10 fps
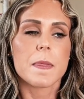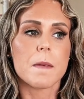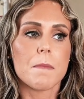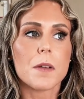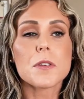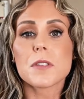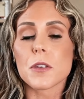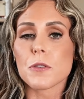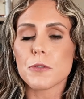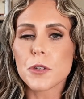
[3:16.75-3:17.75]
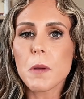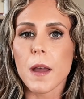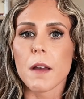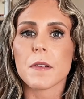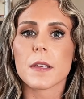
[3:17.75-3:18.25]
the muscles that you do
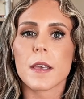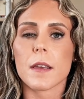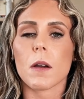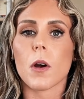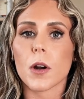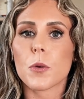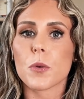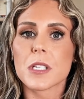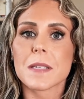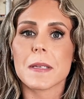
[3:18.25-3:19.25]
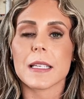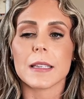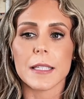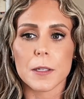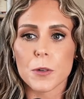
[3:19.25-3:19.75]
have can, are going to be
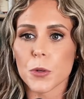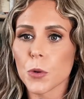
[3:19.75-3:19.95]
leaner.